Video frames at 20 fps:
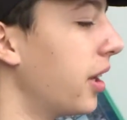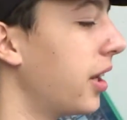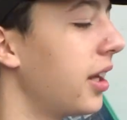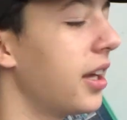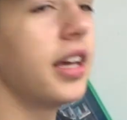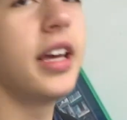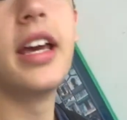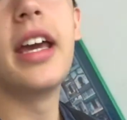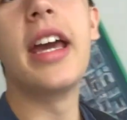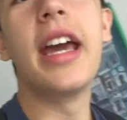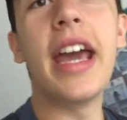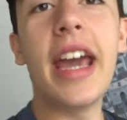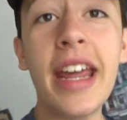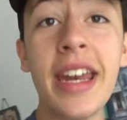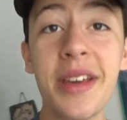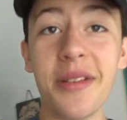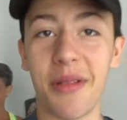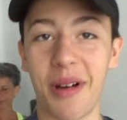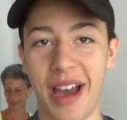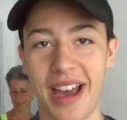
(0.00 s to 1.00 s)
it.
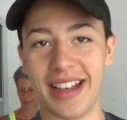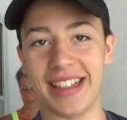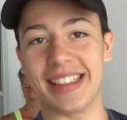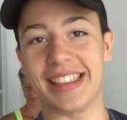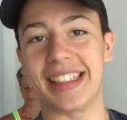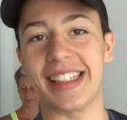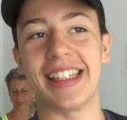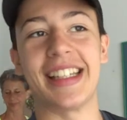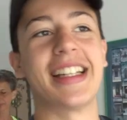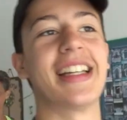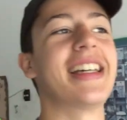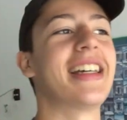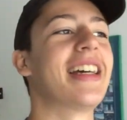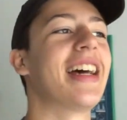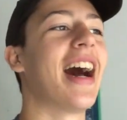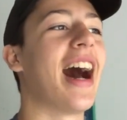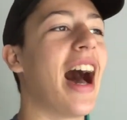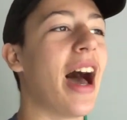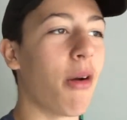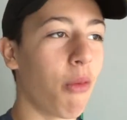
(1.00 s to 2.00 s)
Anyways,
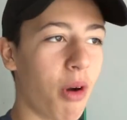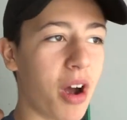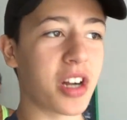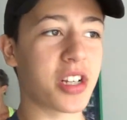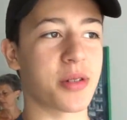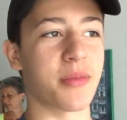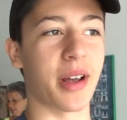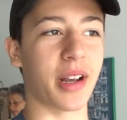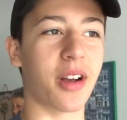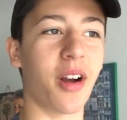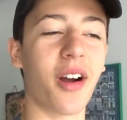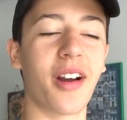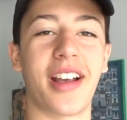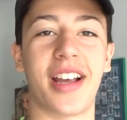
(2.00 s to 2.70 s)
I washed my car